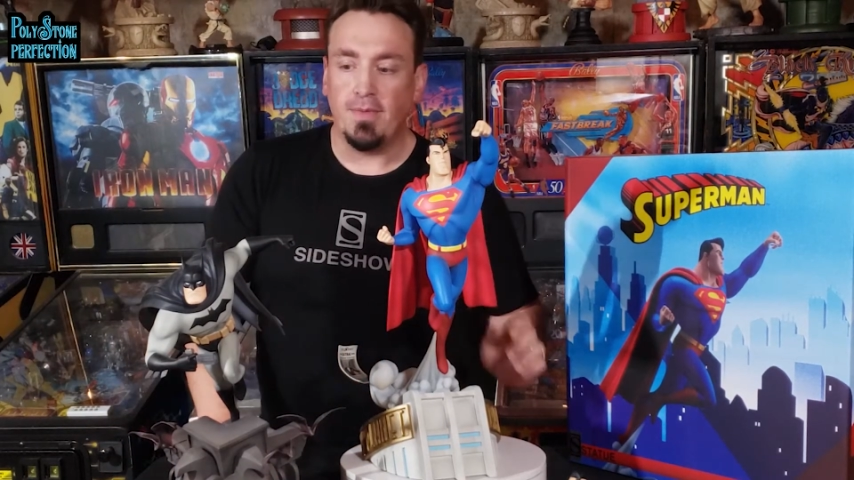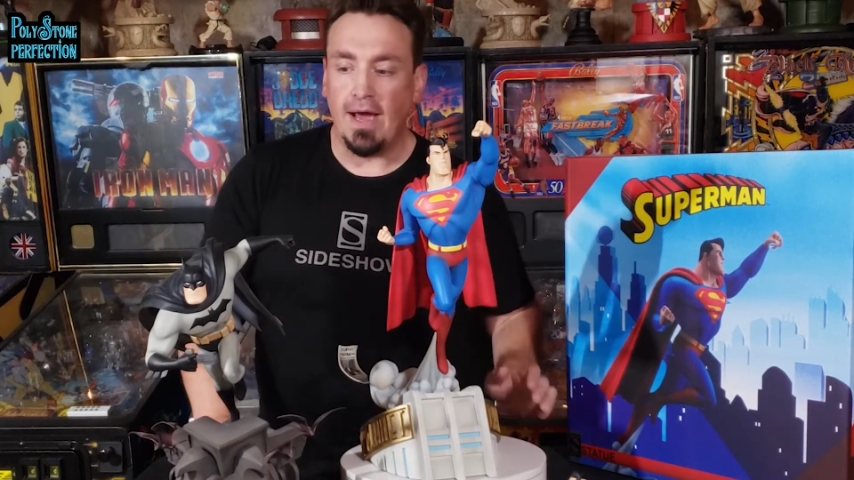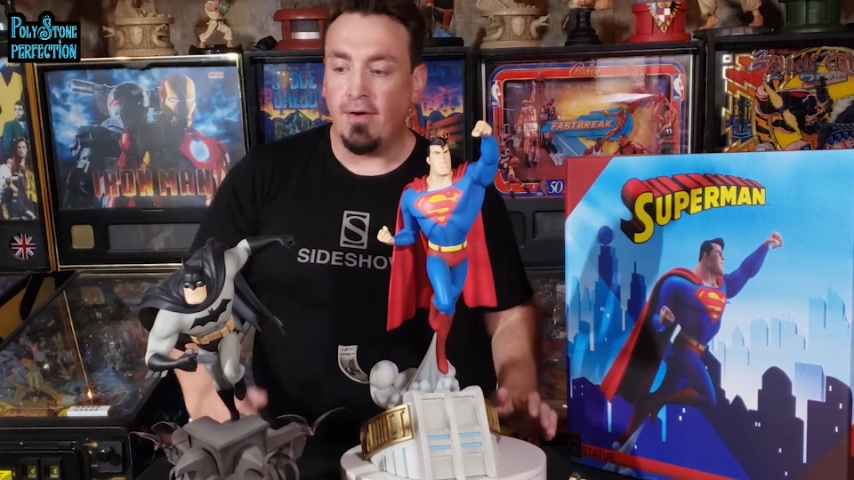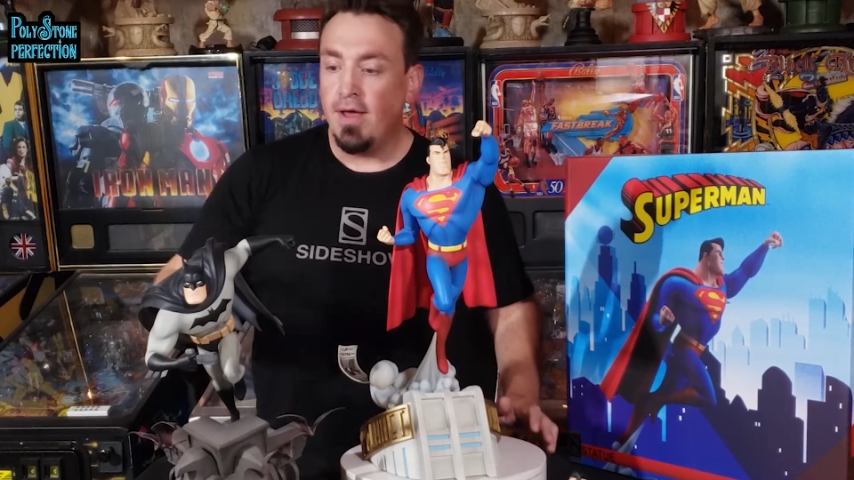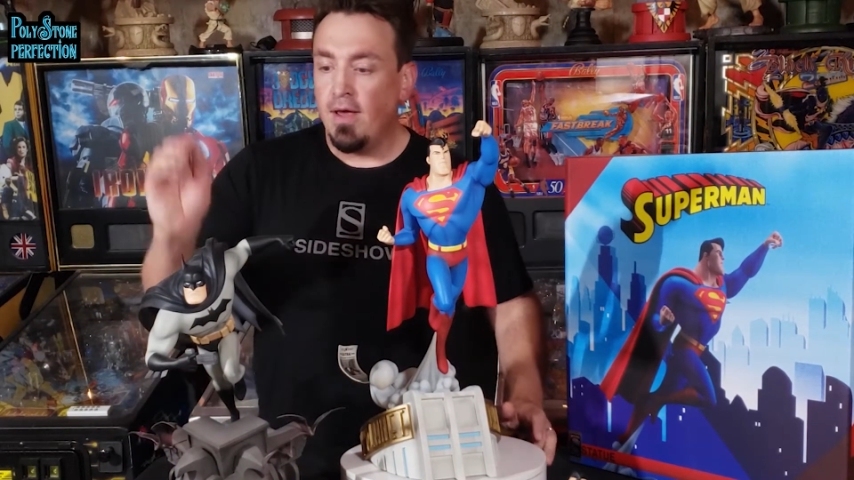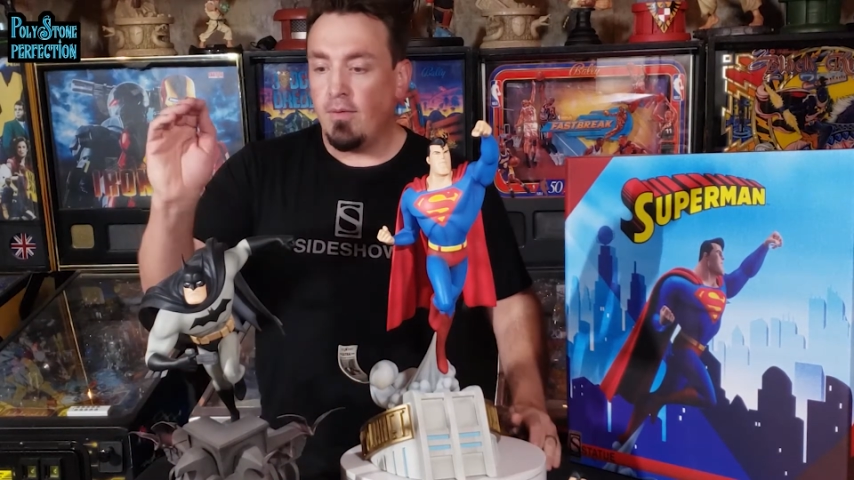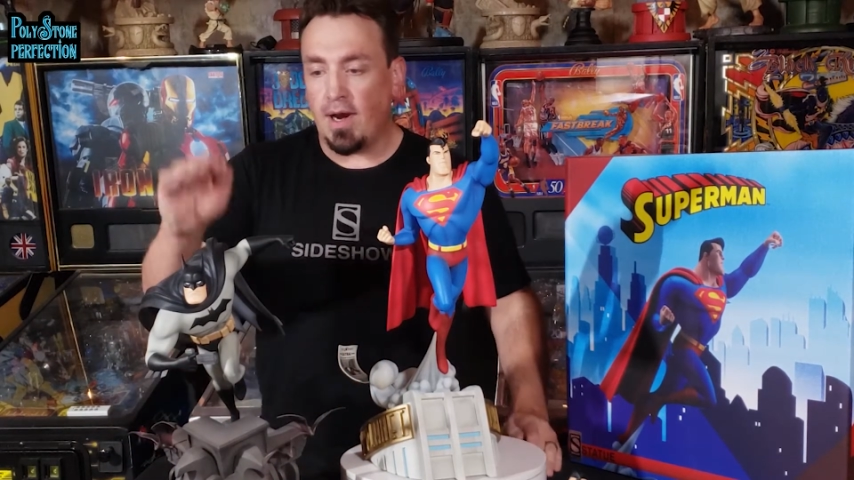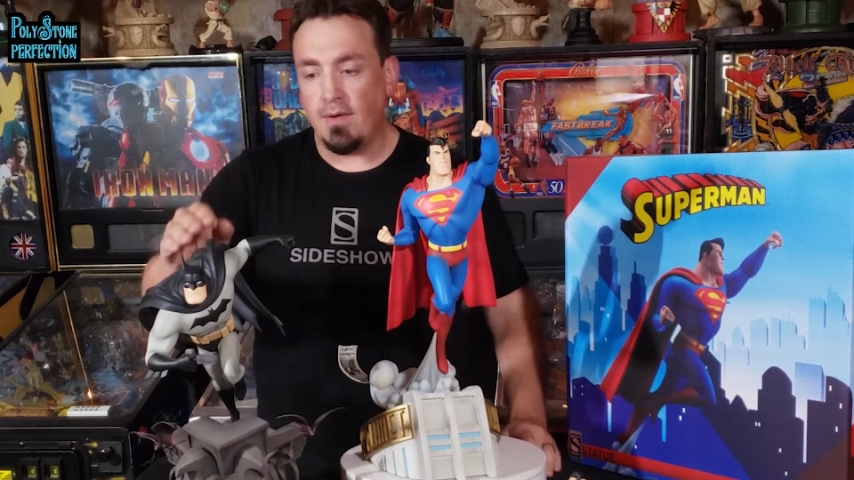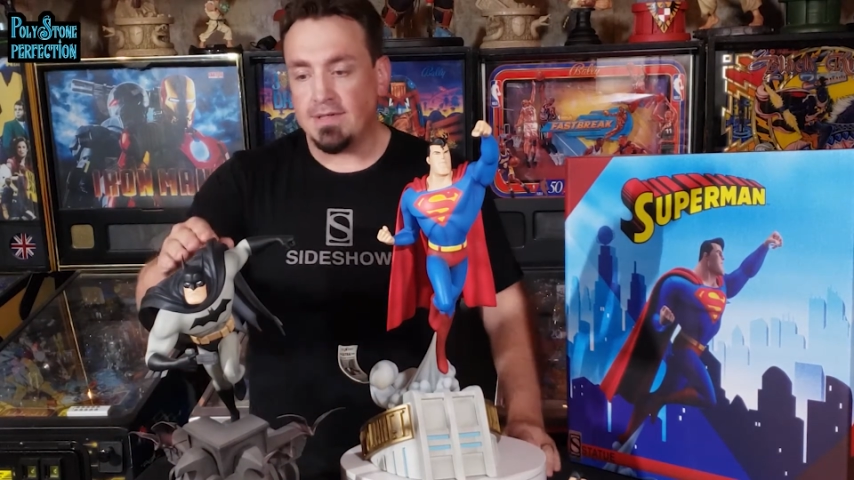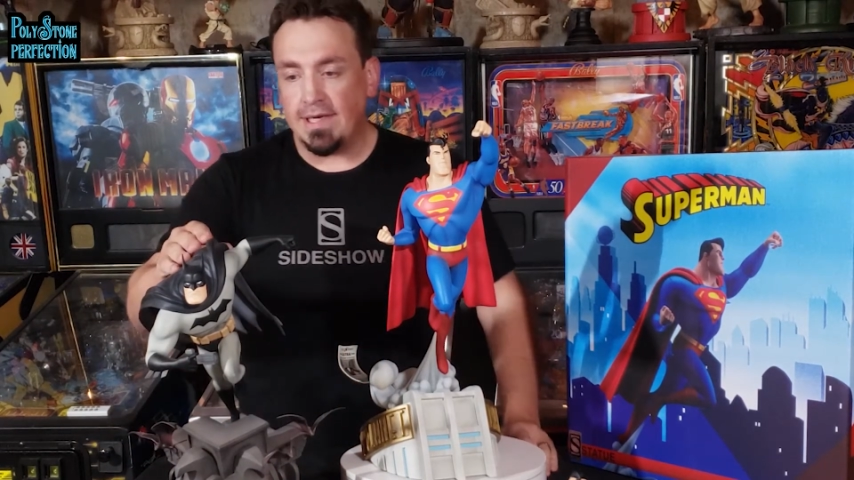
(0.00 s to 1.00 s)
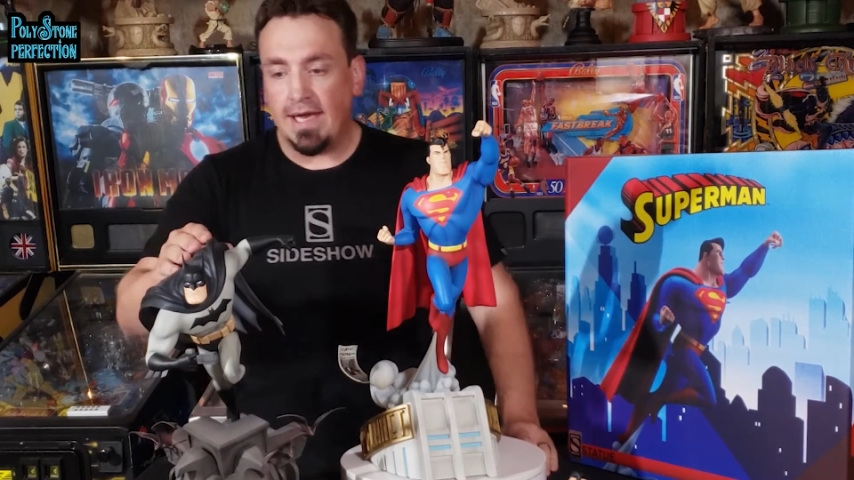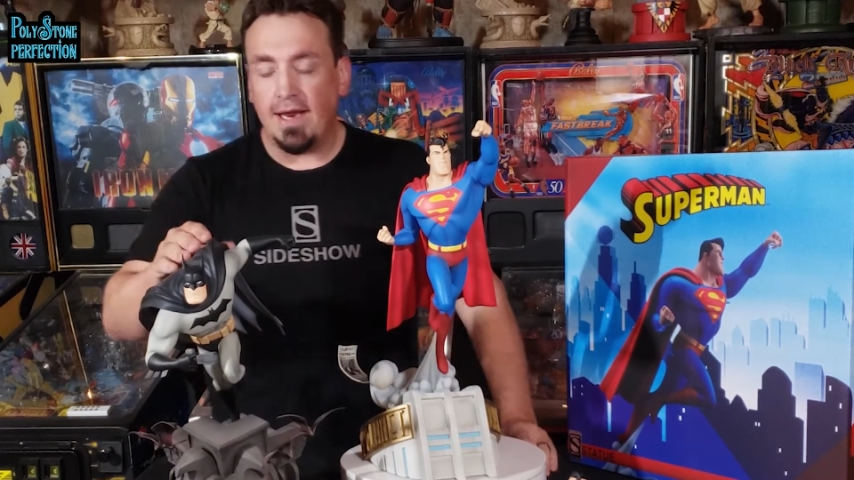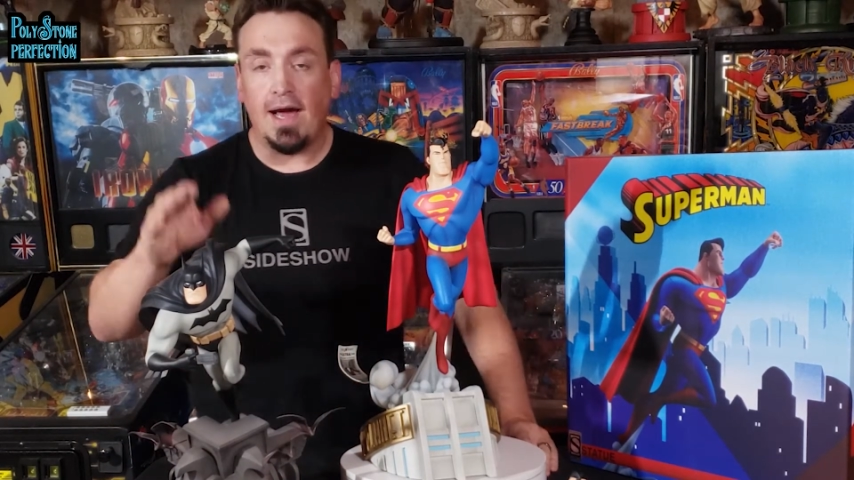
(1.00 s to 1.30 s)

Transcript: Now, when I was a kid,